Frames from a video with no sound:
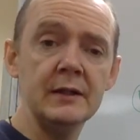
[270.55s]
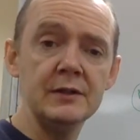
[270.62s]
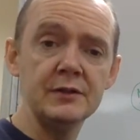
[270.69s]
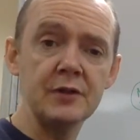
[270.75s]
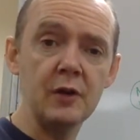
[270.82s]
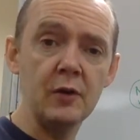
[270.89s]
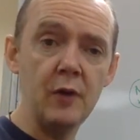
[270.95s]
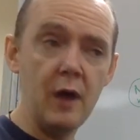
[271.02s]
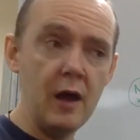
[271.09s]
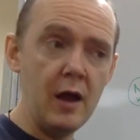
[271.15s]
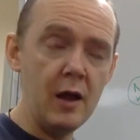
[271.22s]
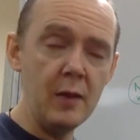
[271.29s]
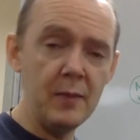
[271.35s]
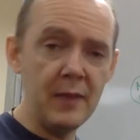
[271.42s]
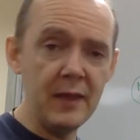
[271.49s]
So I
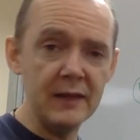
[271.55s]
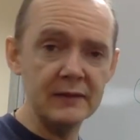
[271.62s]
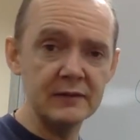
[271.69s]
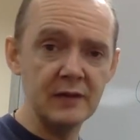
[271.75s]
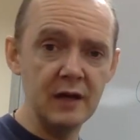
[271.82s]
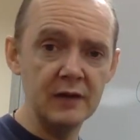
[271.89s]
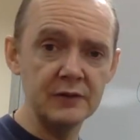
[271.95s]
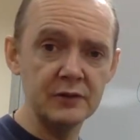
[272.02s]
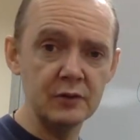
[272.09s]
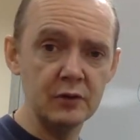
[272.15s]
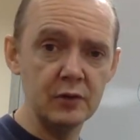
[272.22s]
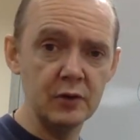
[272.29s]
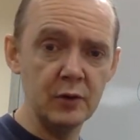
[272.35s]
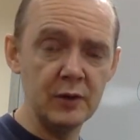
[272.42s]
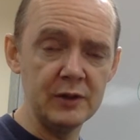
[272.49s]
hope that's answered all
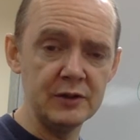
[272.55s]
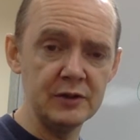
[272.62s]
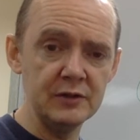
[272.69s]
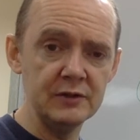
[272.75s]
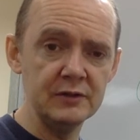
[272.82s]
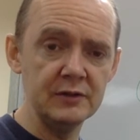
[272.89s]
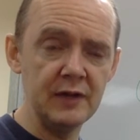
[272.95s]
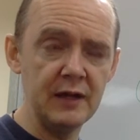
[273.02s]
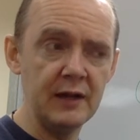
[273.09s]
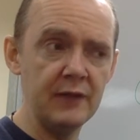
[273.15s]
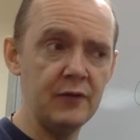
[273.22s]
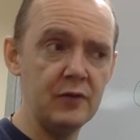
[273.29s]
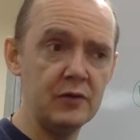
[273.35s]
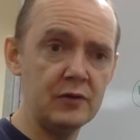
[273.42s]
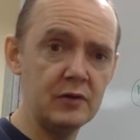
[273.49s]
your questions. And if
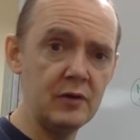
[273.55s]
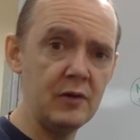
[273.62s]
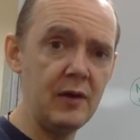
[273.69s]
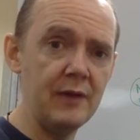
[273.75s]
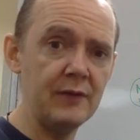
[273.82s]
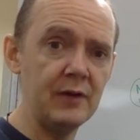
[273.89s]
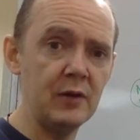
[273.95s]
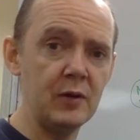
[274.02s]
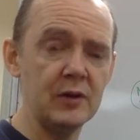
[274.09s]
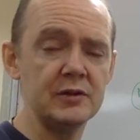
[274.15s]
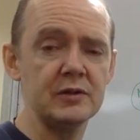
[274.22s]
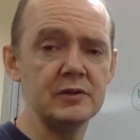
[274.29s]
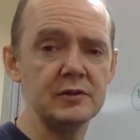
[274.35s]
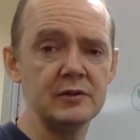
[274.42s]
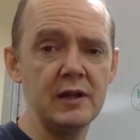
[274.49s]
you do have any
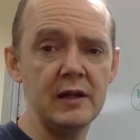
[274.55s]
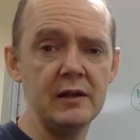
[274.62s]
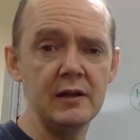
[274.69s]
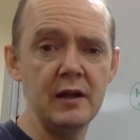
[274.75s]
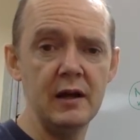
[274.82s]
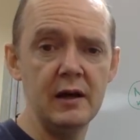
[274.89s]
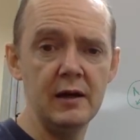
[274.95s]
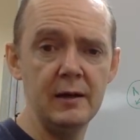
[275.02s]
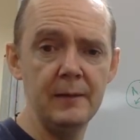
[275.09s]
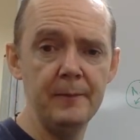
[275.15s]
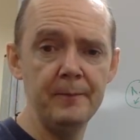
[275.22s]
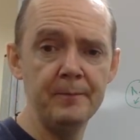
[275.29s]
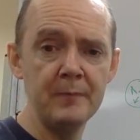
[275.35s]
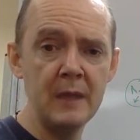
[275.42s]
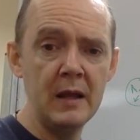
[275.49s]
questions, then
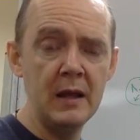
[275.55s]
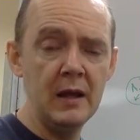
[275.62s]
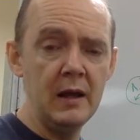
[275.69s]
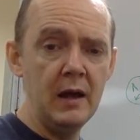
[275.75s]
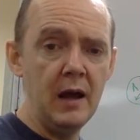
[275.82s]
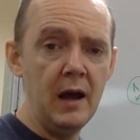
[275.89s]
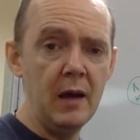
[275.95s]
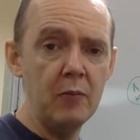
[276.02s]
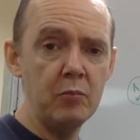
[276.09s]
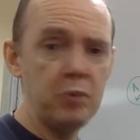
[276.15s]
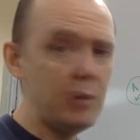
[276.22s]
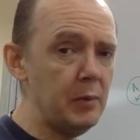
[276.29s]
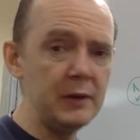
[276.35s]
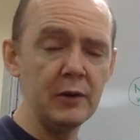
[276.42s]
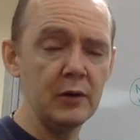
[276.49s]
I'm
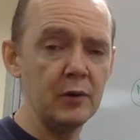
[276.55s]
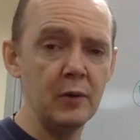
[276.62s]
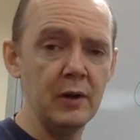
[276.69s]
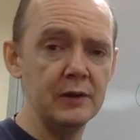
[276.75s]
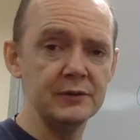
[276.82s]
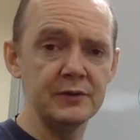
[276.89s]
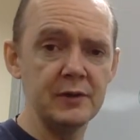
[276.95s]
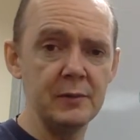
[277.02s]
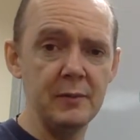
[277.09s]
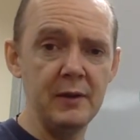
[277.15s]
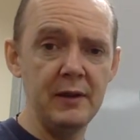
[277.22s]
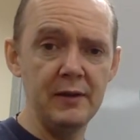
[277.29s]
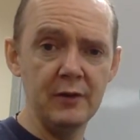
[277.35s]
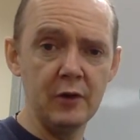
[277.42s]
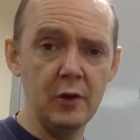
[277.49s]
probably not going to answer them
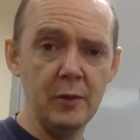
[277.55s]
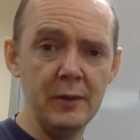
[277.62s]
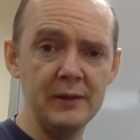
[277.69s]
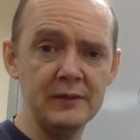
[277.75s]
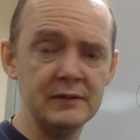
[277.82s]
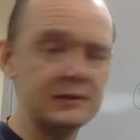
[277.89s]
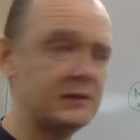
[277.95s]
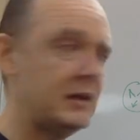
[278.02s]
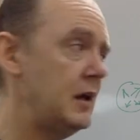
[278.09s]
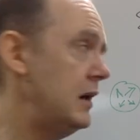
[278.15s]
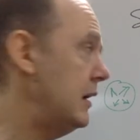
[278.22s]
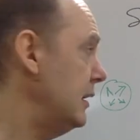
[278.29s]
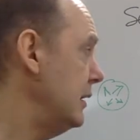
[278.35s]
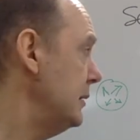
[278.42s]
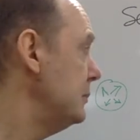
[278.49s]
in the comments
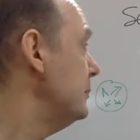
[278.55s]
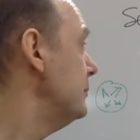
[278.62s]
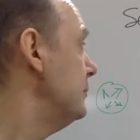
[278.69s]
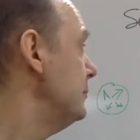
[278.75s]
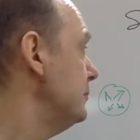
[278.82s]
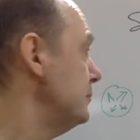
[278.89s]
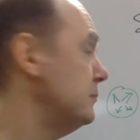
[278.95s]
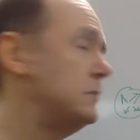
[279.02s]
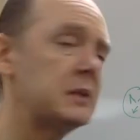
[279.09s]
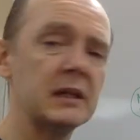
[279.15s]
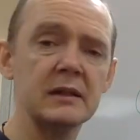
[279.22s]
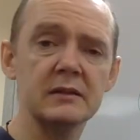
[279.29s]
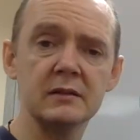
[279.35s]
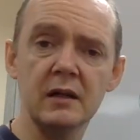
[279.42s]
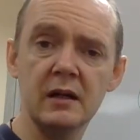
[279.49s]

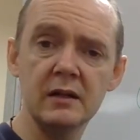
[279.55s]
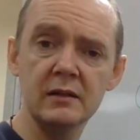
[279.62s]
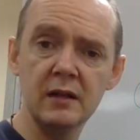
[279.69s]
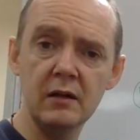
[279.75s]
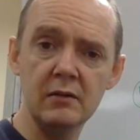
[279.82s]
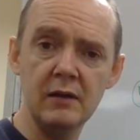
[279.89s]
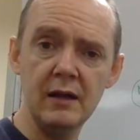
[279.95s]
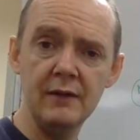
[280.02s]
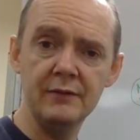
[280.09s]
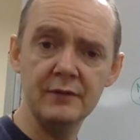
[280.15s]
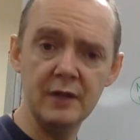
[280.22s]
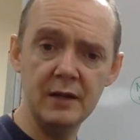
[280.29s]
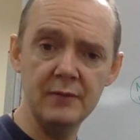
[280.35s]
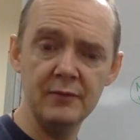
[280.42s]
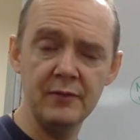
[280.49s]
because I don't have
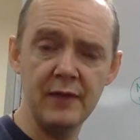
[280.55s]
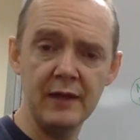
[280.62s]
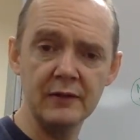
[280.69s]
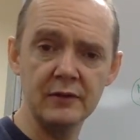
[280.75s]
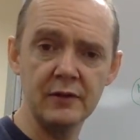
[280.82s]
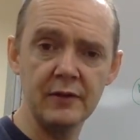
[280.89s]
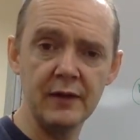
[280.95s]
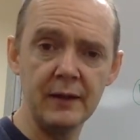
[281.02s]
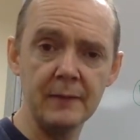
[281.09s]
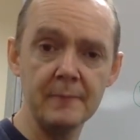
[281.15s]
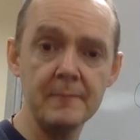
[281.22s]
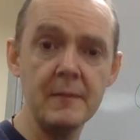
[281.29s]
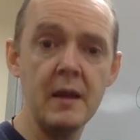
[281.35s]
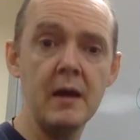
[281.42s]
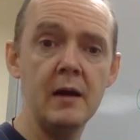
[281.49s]
time for that sort of thing.
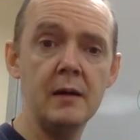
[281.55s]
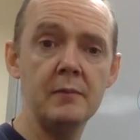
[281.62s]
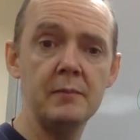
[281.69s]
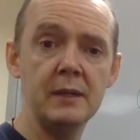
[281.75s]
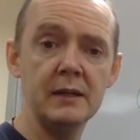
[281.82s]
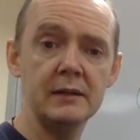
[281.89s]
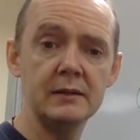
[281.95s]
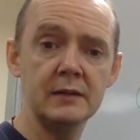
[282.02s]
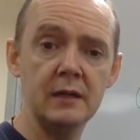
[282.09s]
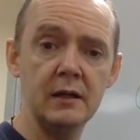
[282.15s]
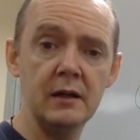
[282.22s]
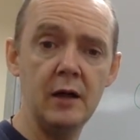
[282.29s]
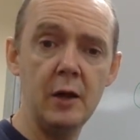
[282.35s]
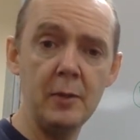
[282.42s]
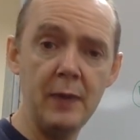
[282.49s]
But
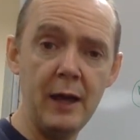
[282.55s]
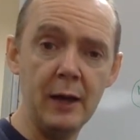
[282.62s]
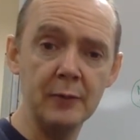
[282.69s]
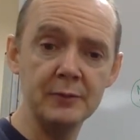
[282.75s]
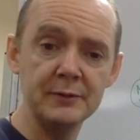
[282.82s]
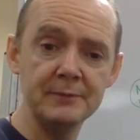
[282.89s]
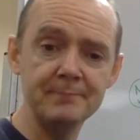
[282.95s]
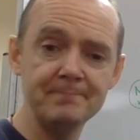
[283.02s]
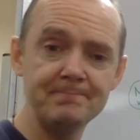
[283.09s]
I hope it helps.